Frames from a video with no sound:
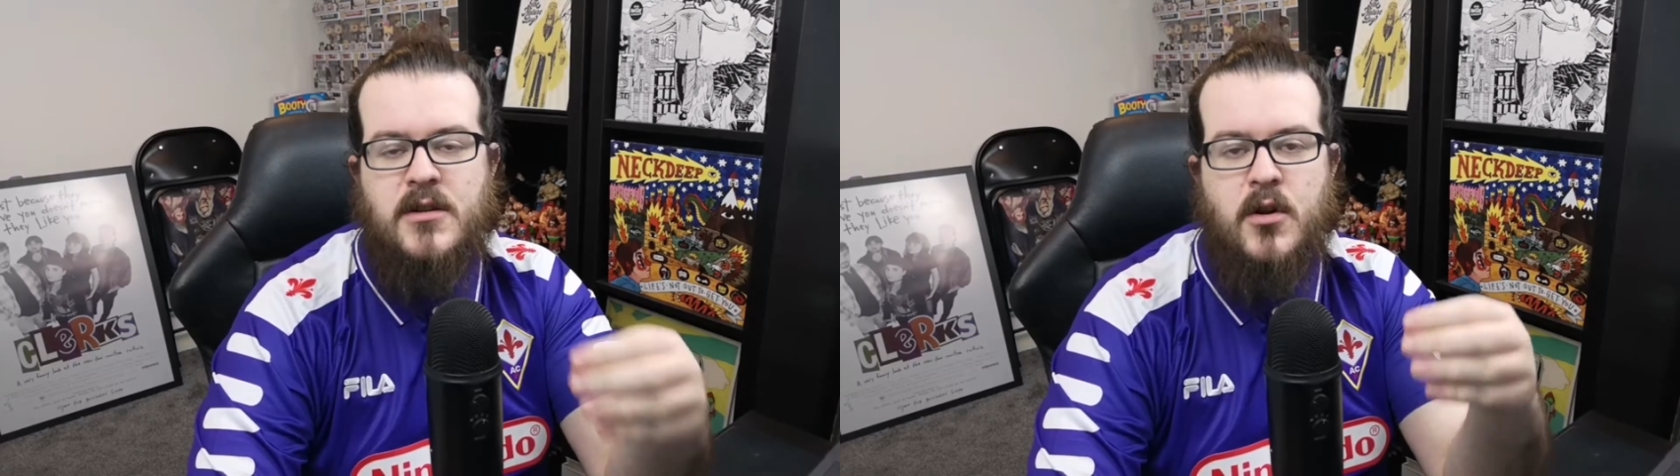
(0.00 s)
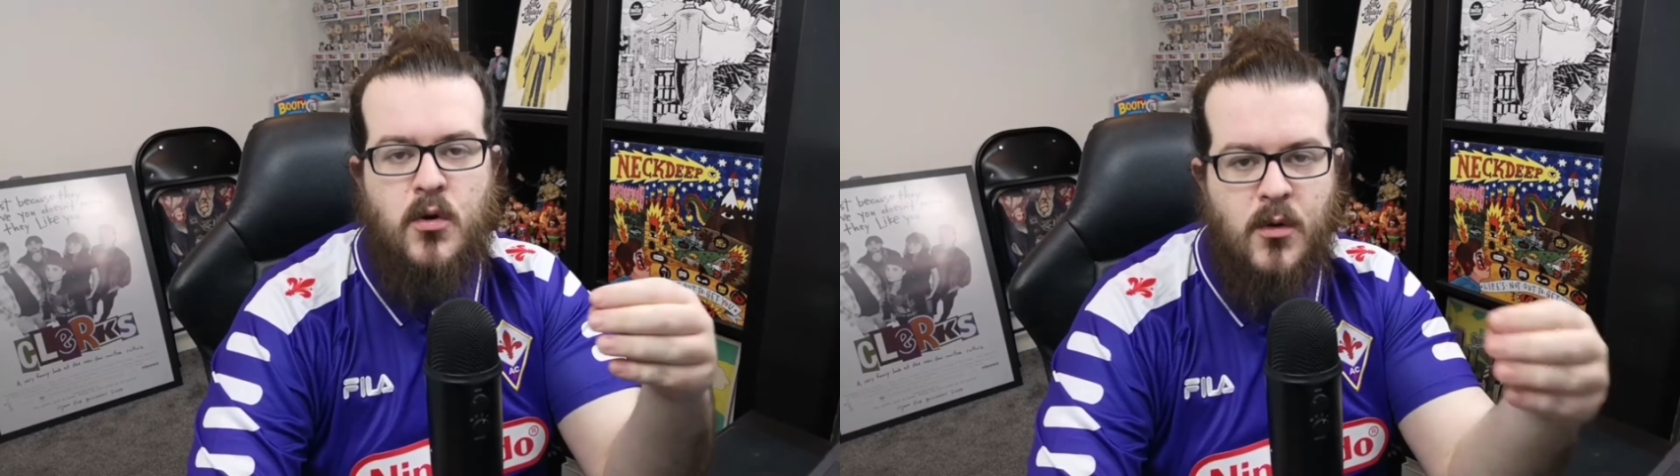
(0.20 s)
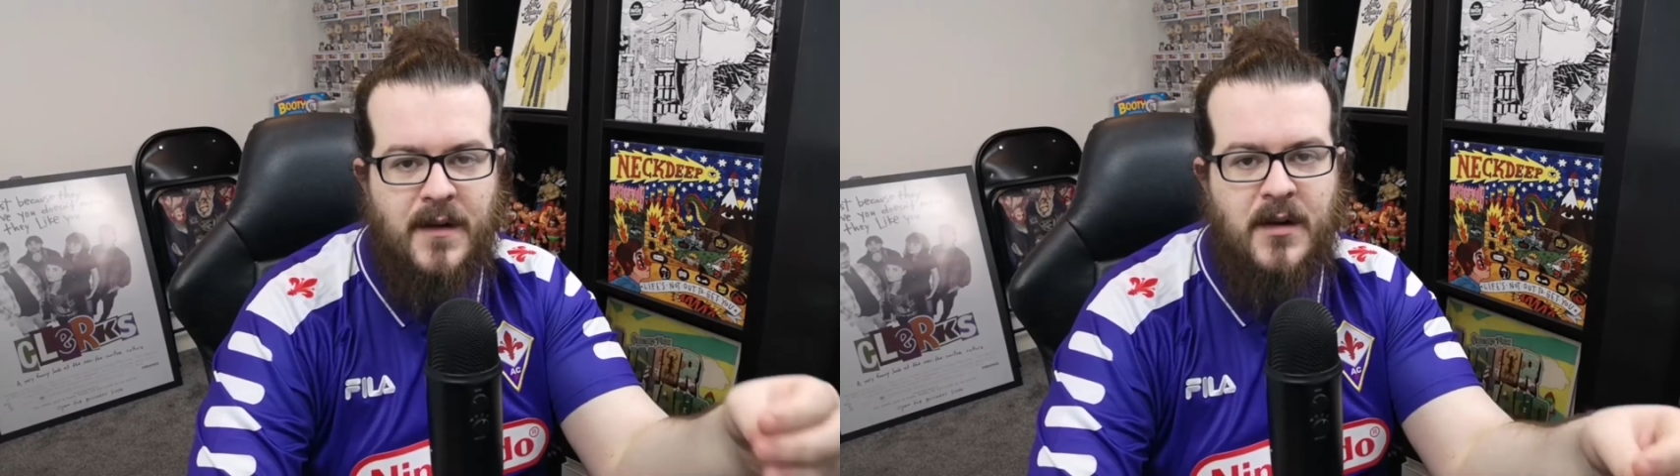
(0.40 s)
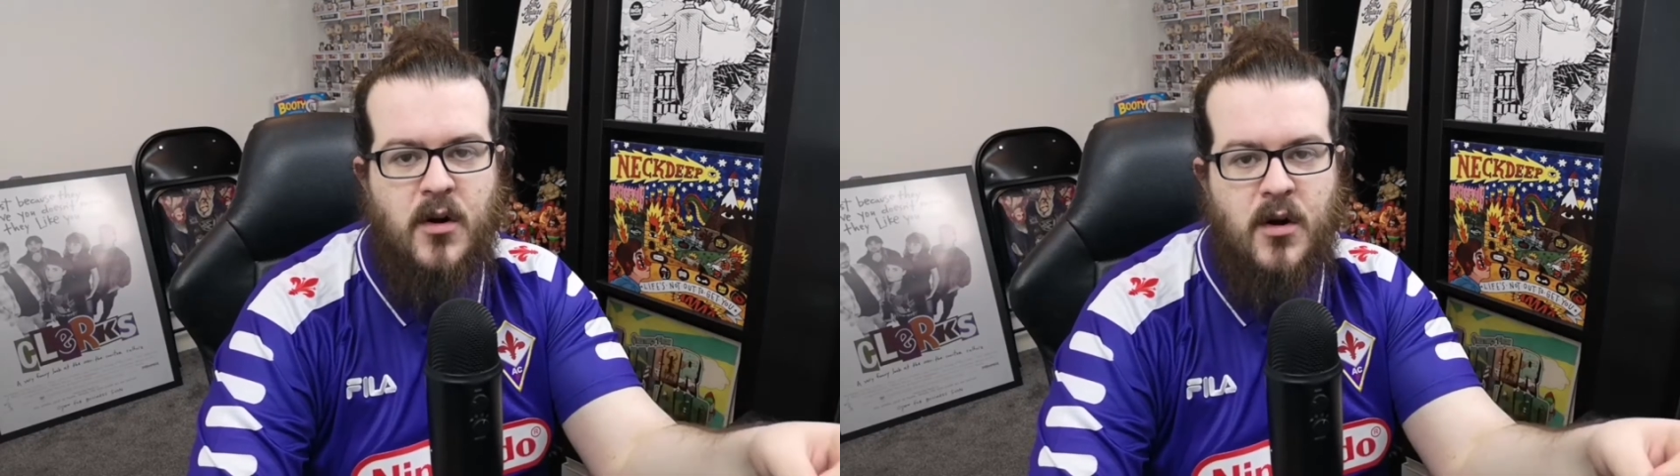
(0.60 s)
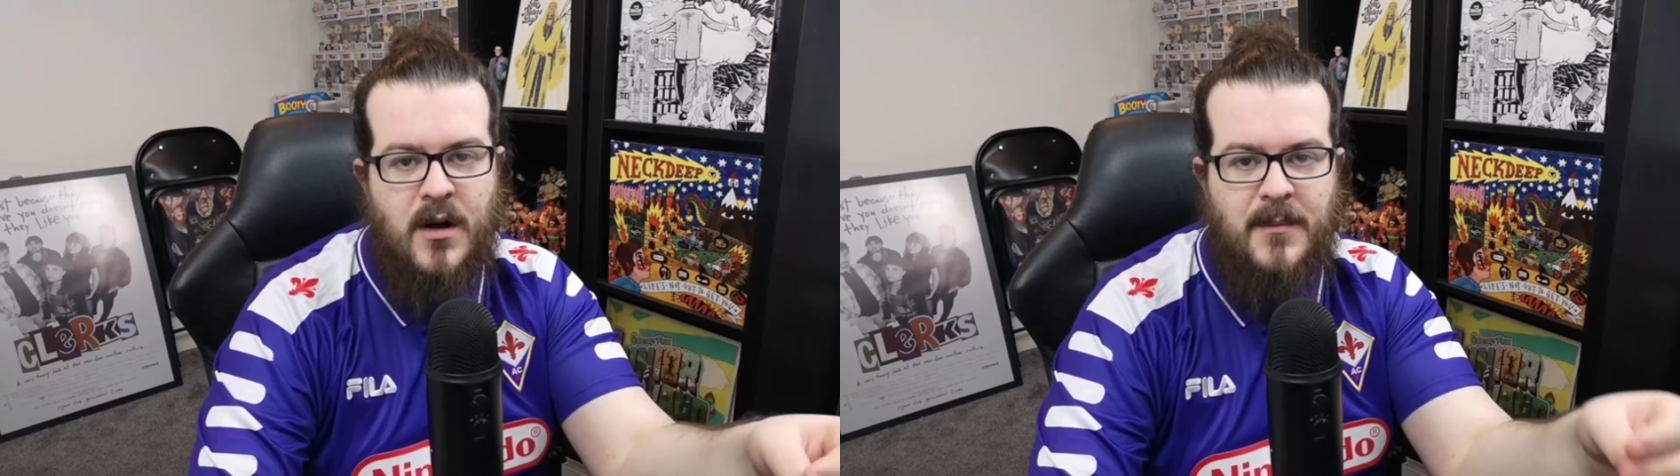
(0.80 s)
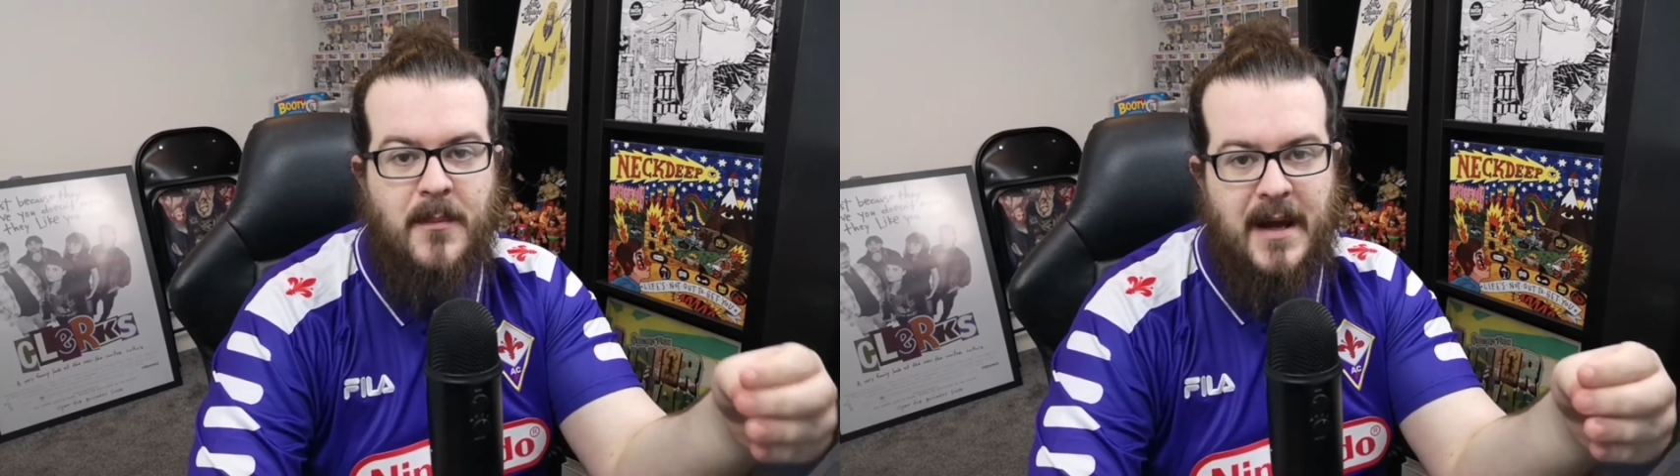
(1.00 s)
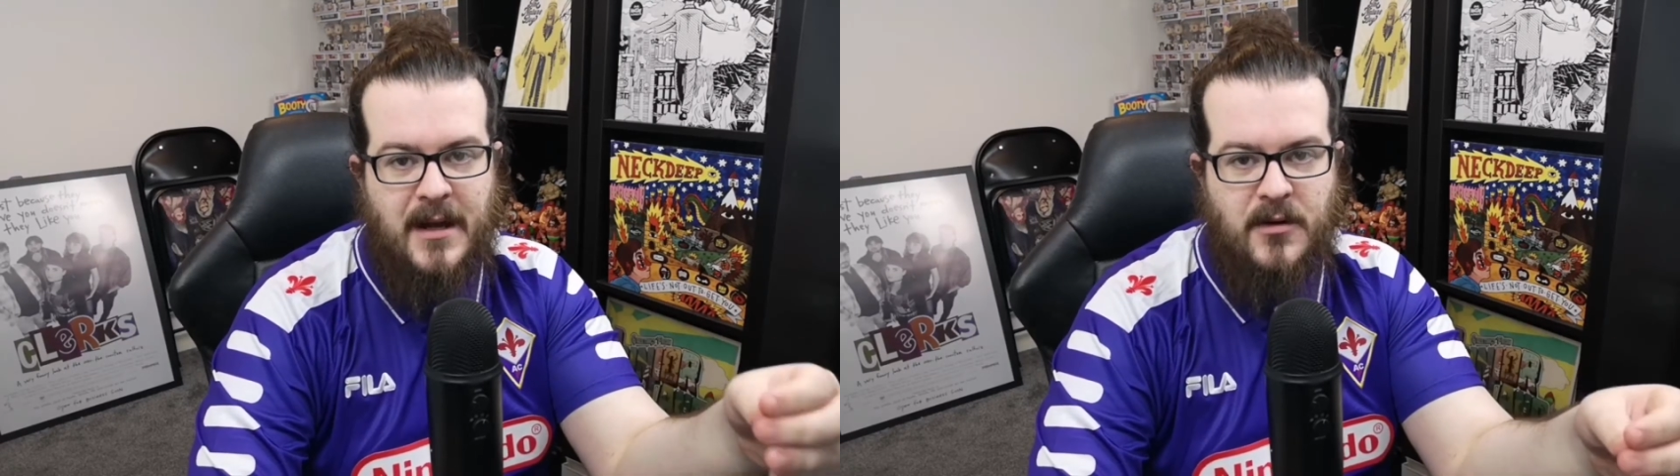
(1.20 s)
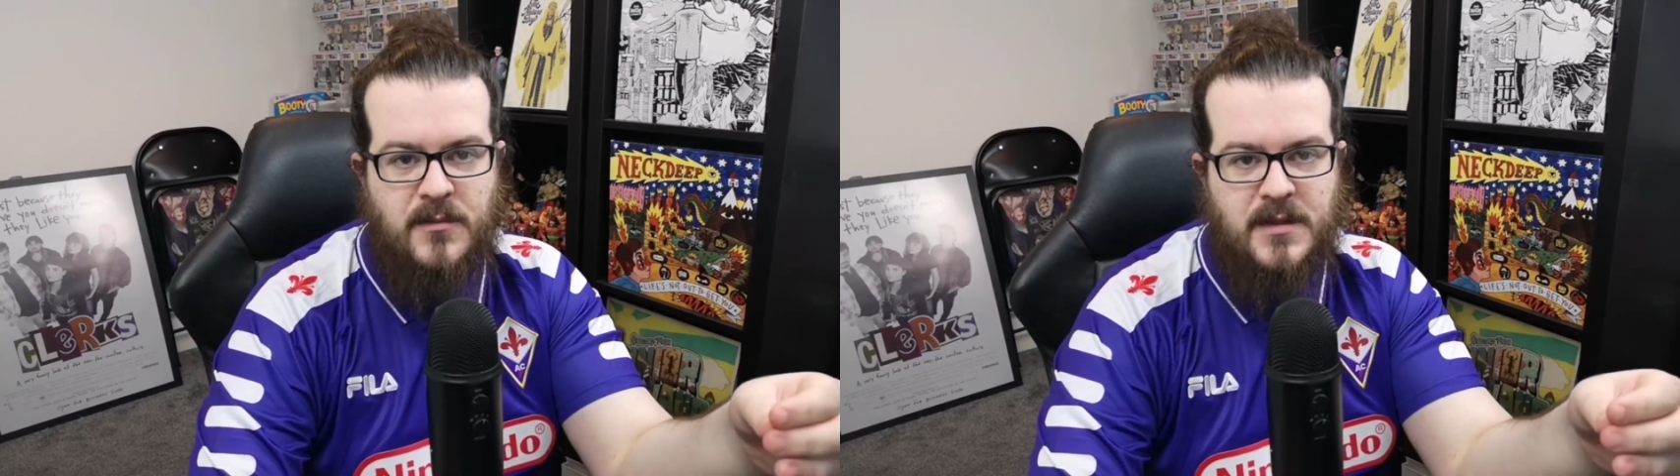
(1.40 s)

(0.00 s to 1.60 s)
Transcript: who have I got in my backroom